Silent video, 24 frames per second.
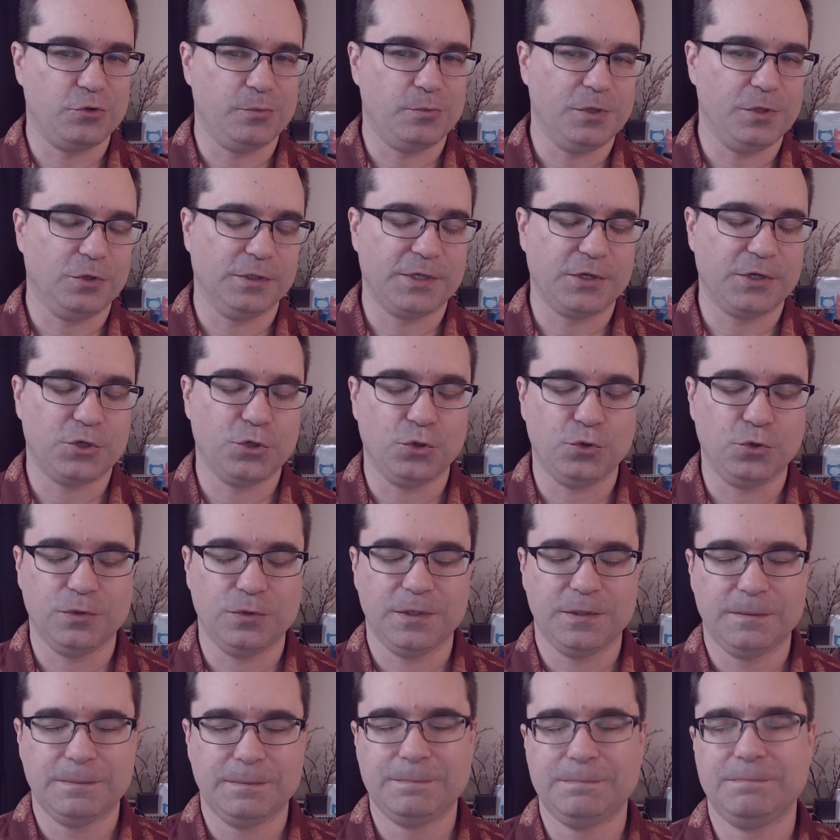Building Code?
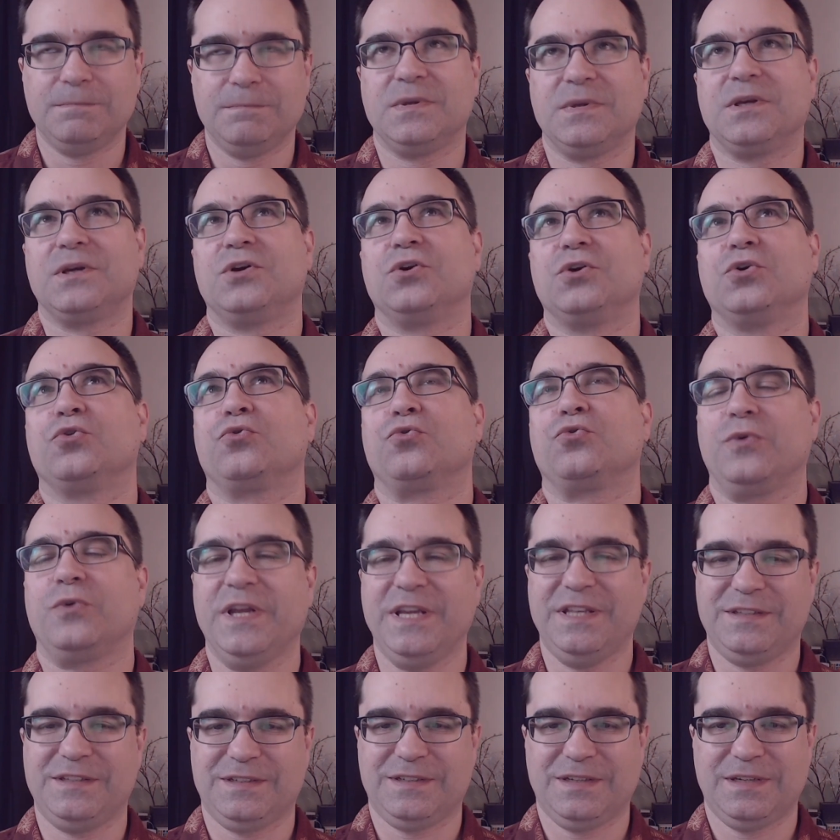
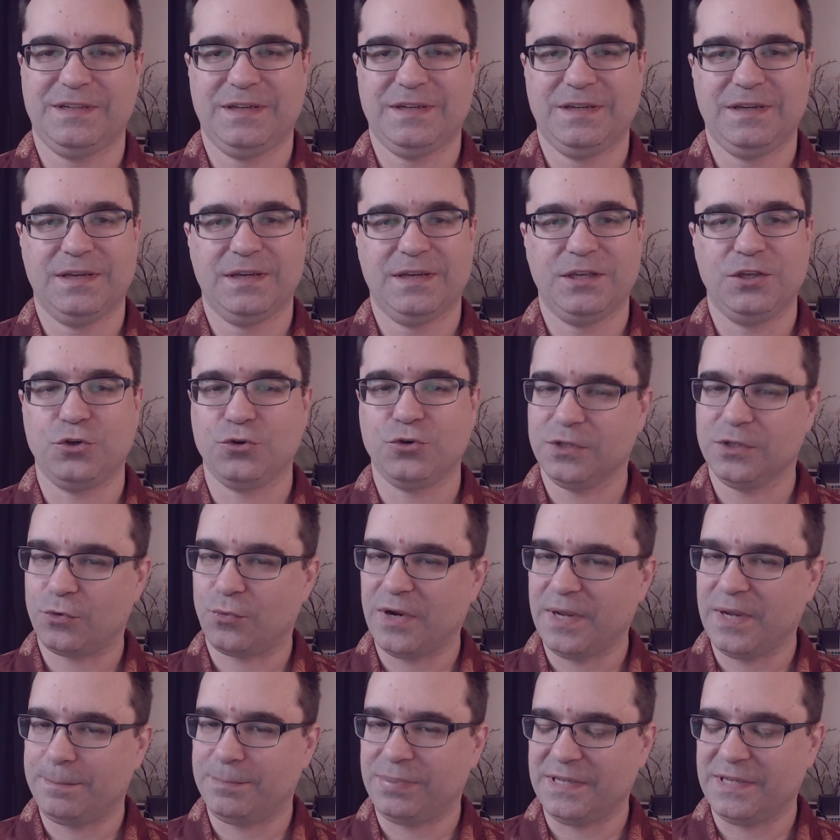Great, you're in the
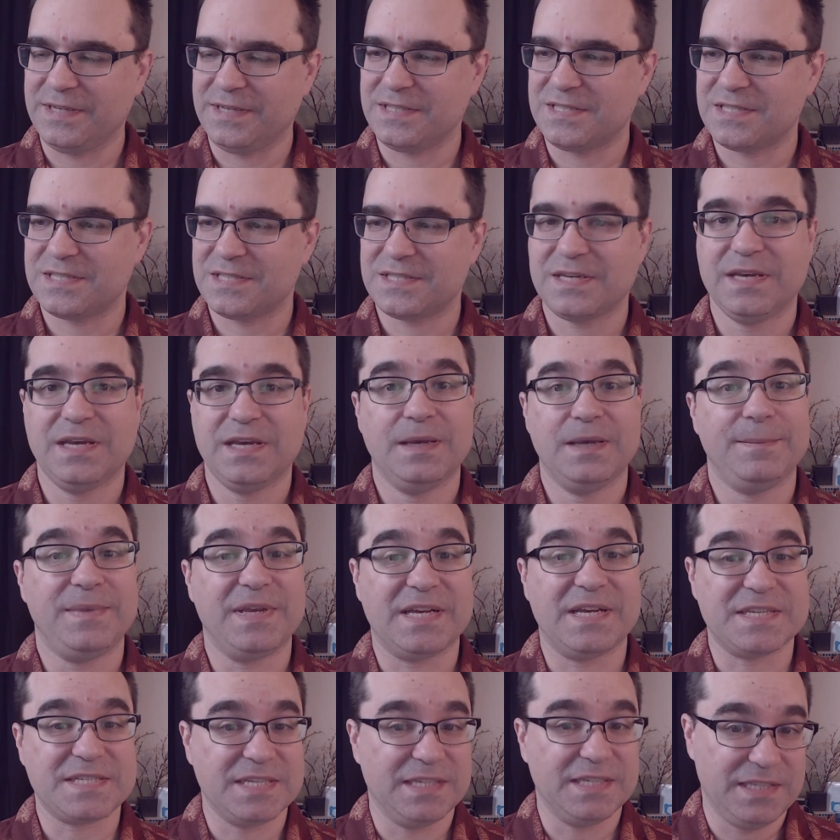right place,
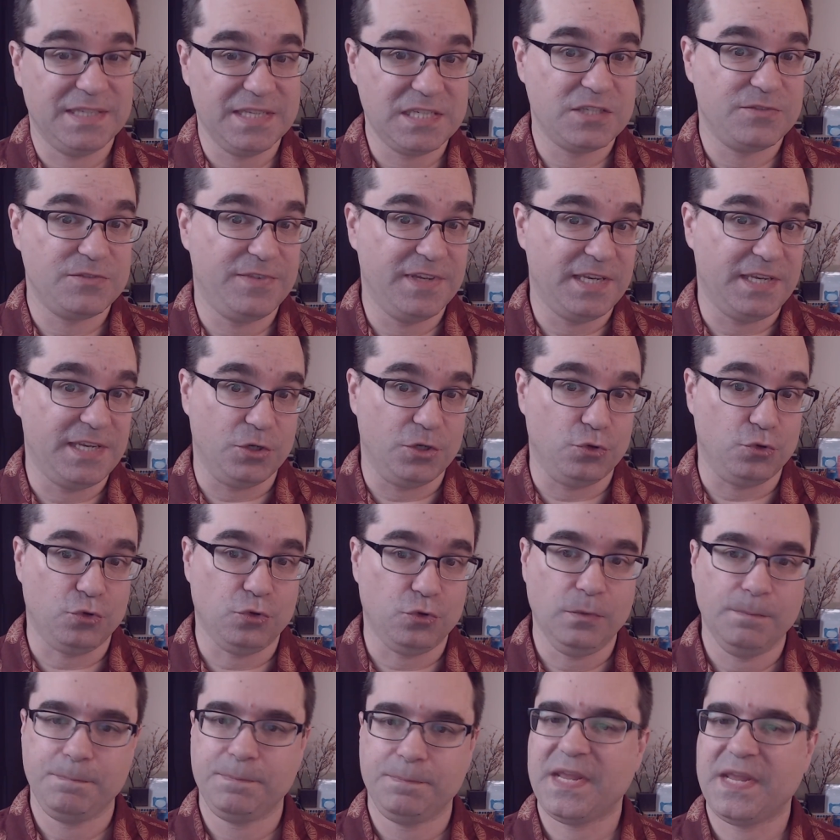because in this
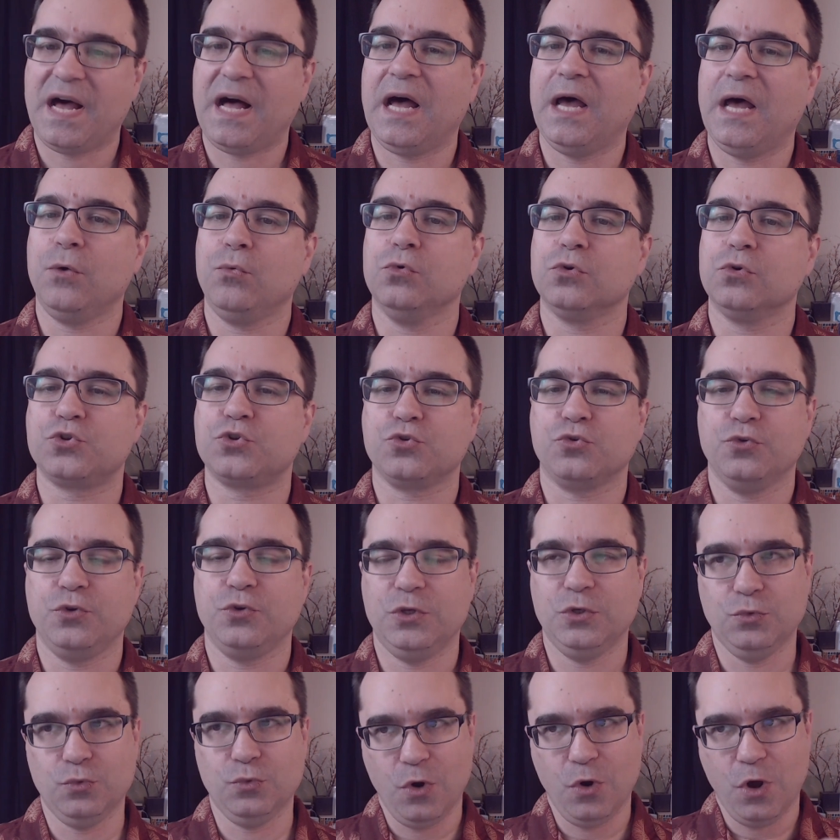video, I will show
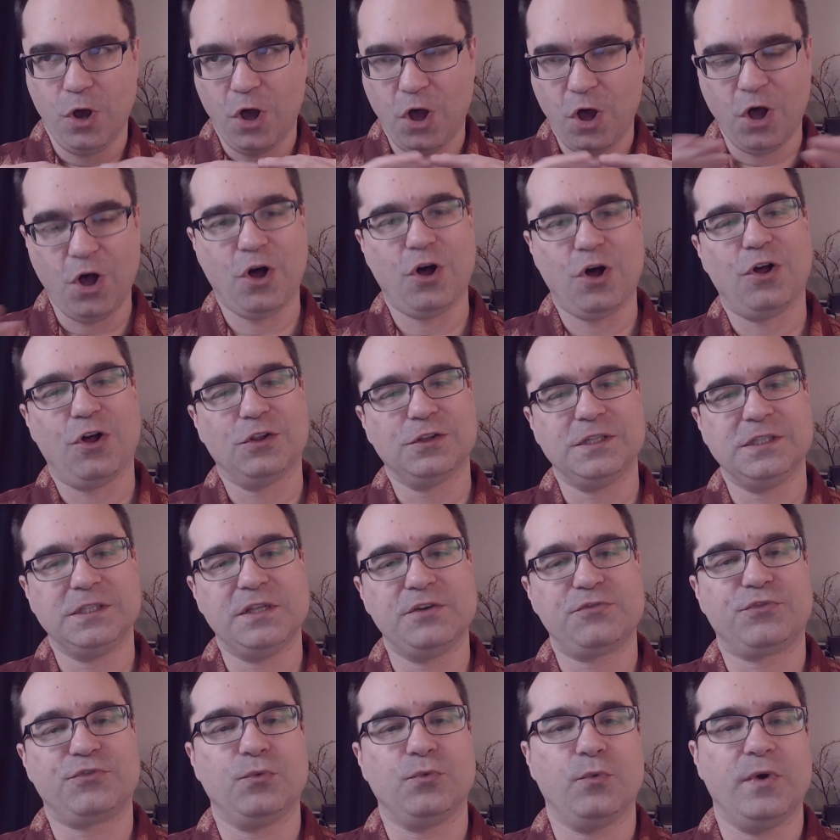you all the
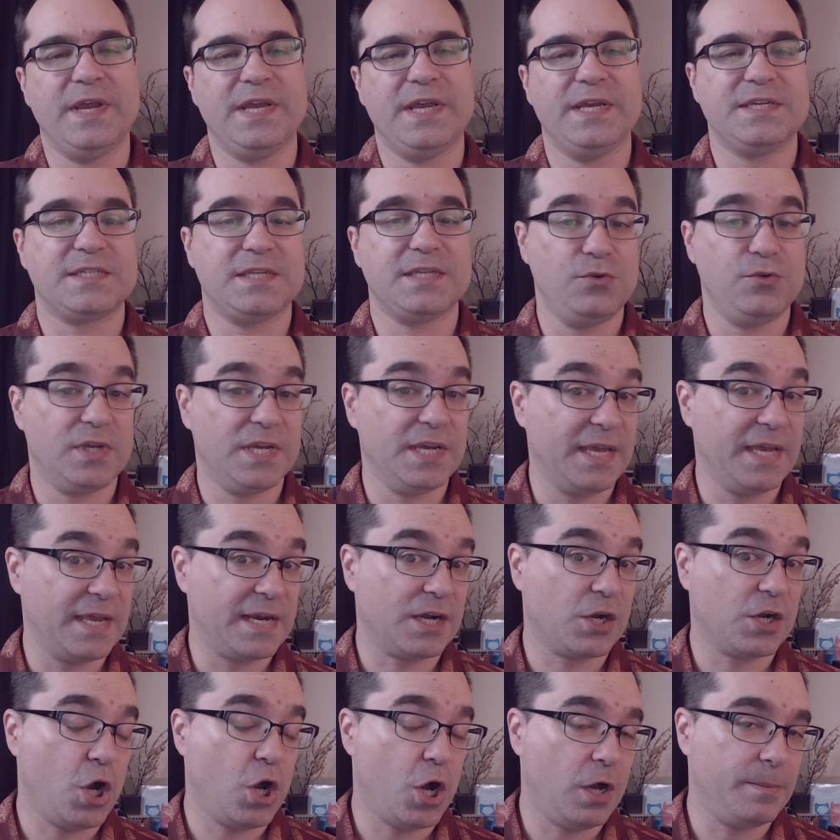different ways that you can get a
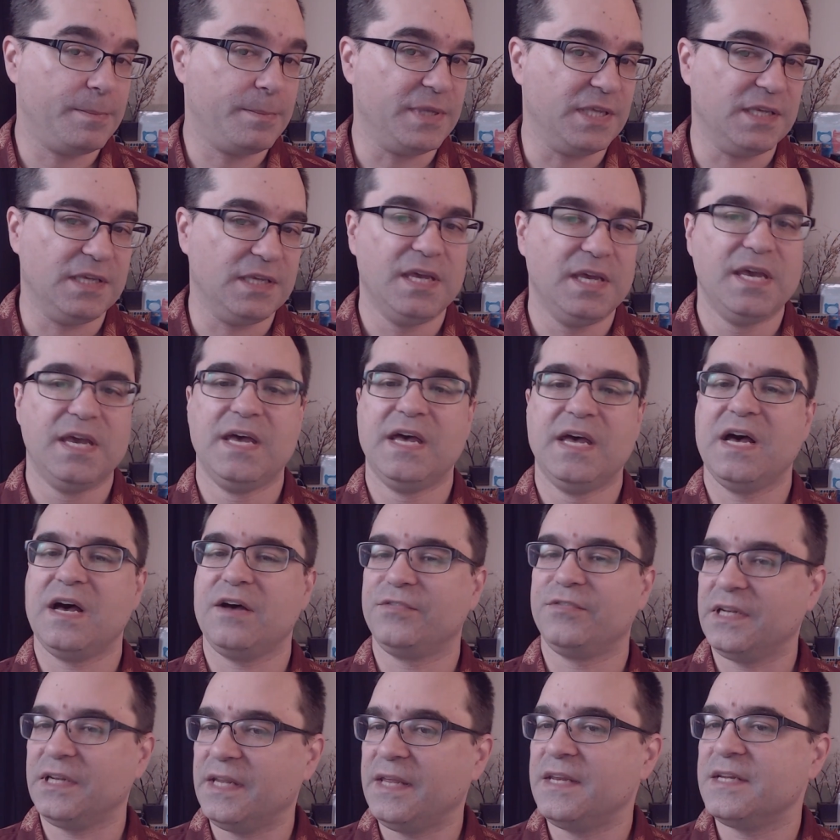copy of
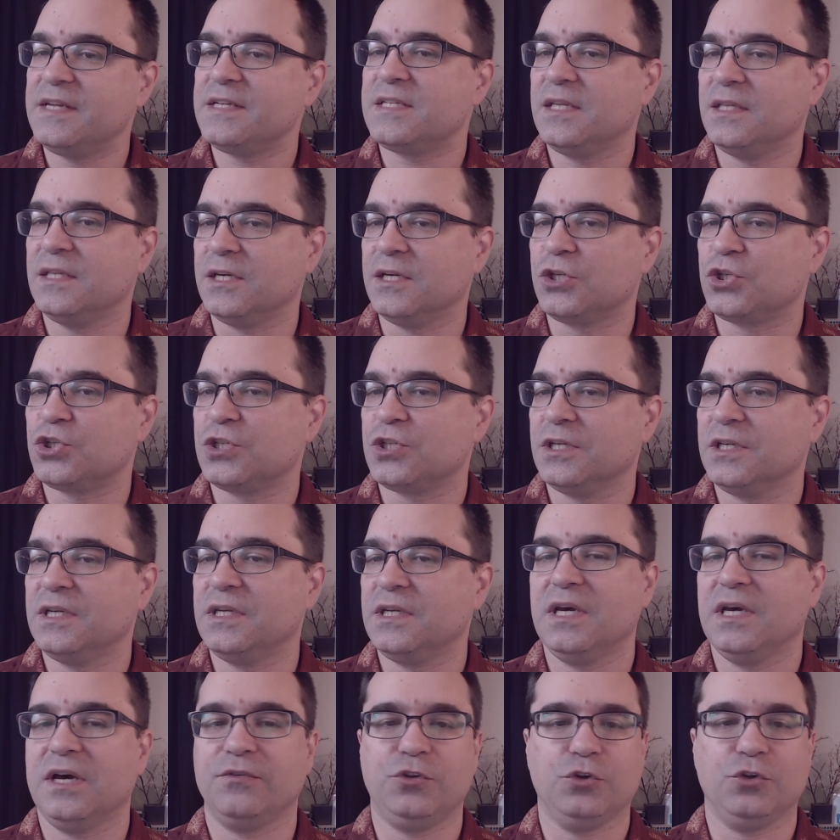the latest edition
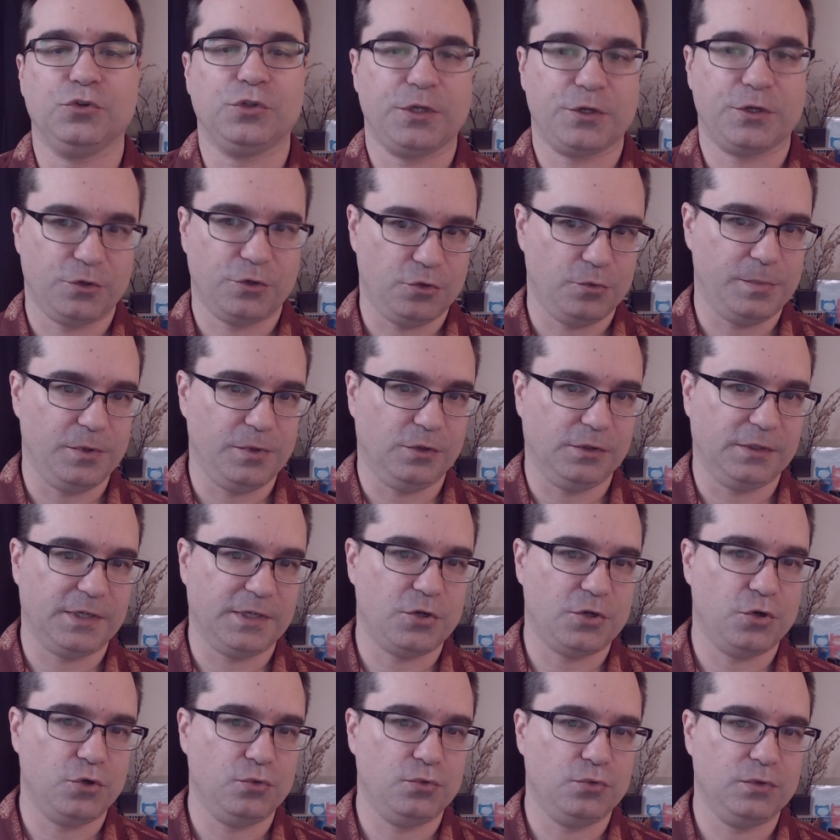of the Ontario Building
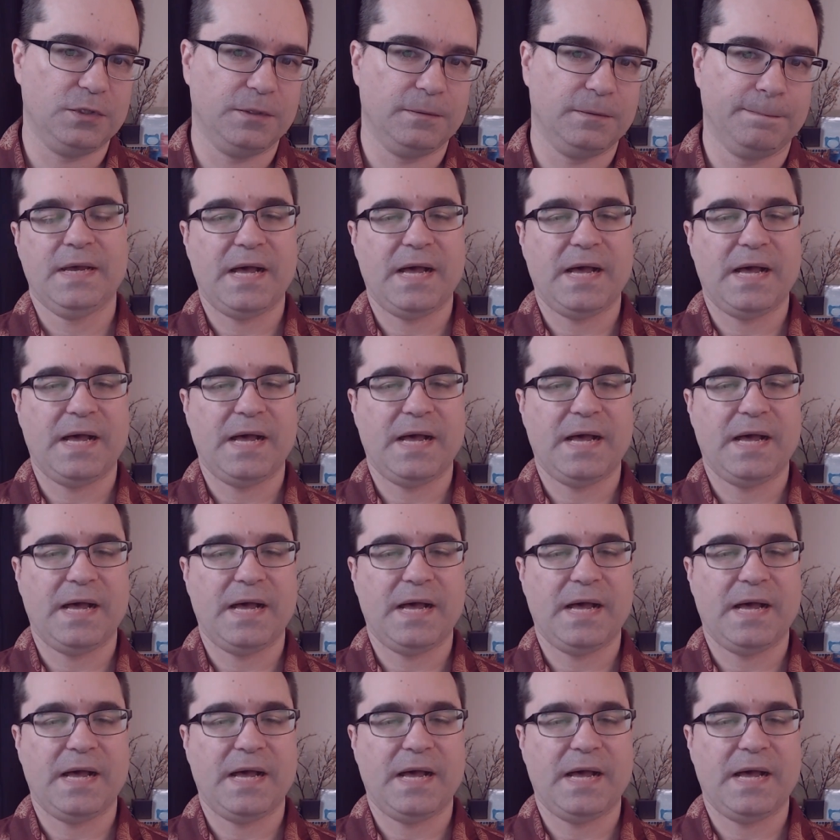Code.